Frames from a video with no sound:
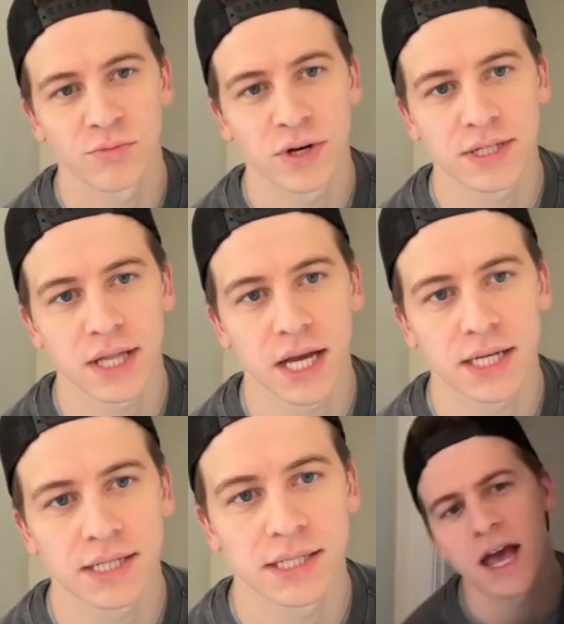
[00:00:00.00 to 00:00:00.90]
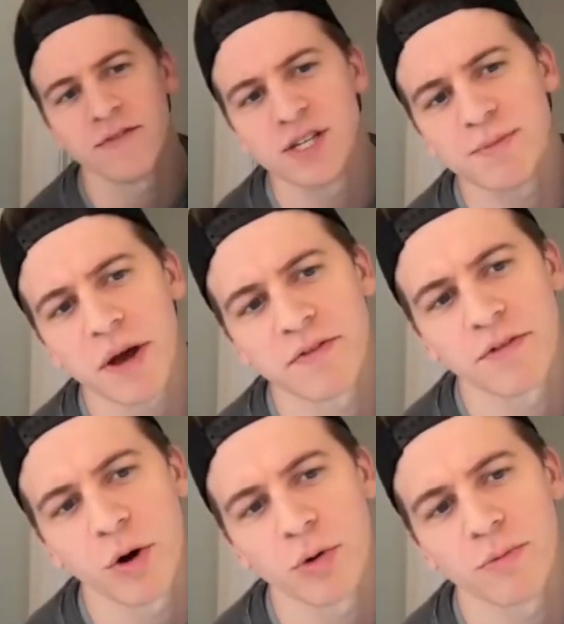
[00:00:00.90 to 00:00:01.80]
What is he like? Have you seen my
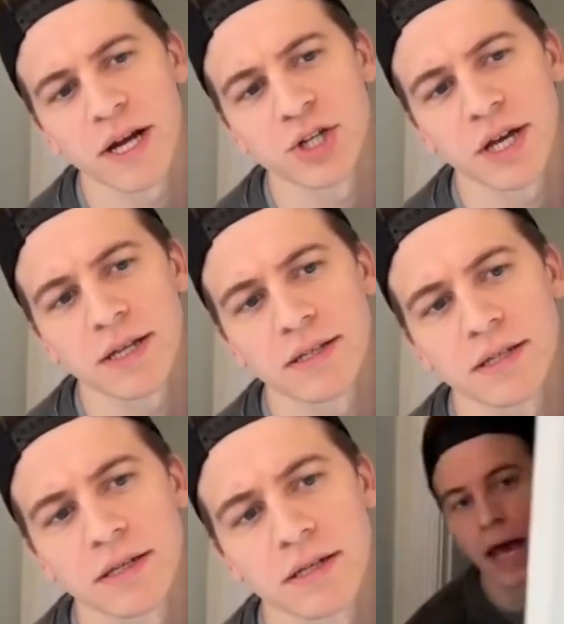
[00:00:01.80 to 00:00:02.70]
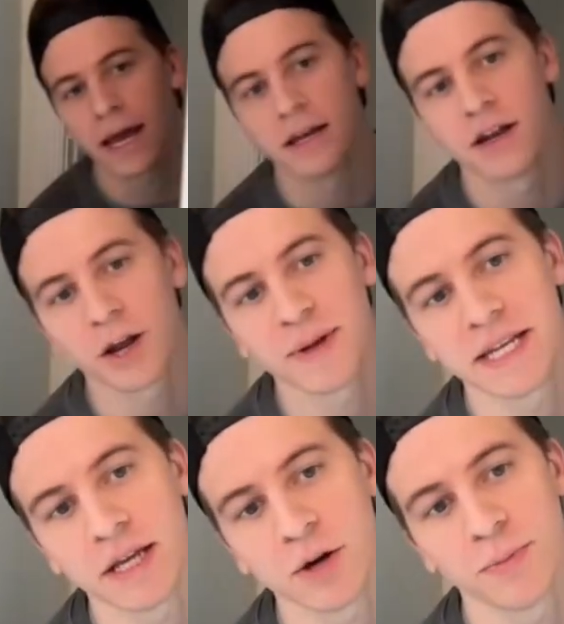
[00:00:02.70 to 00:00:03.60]
phone by chance? Hey, not a big
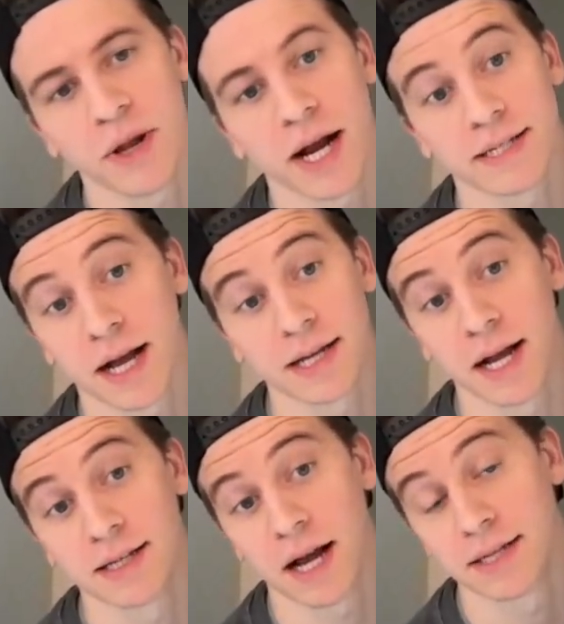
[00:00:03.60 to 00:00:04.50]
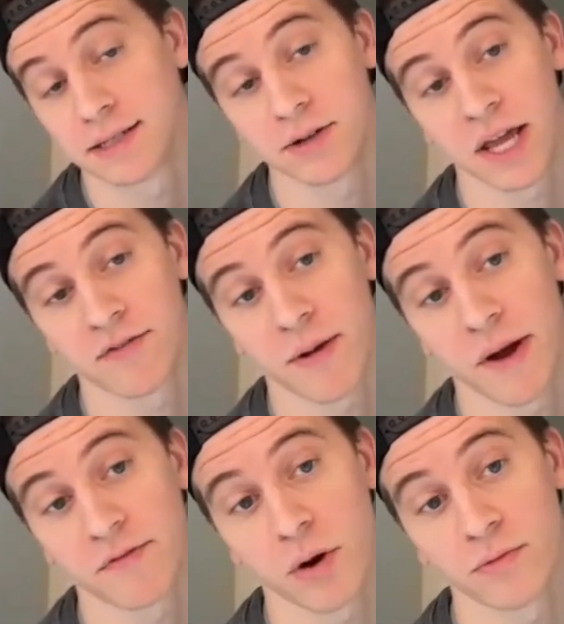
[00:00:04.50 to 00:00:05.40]
deal, but I, I, I still can't find
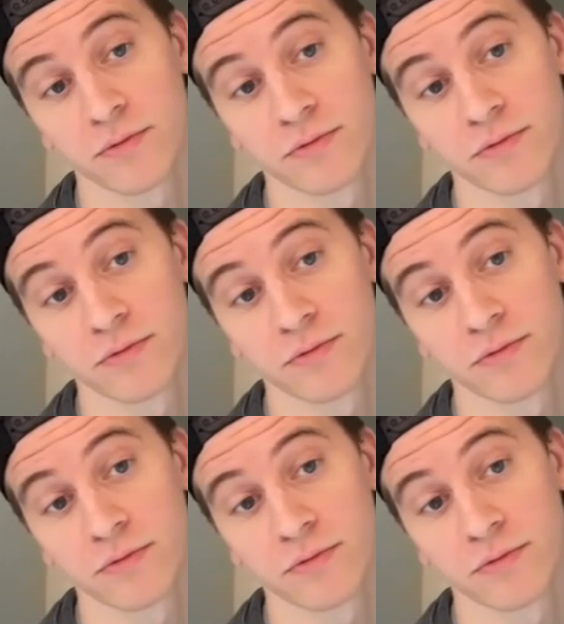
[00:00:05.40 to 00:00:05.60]
my phone.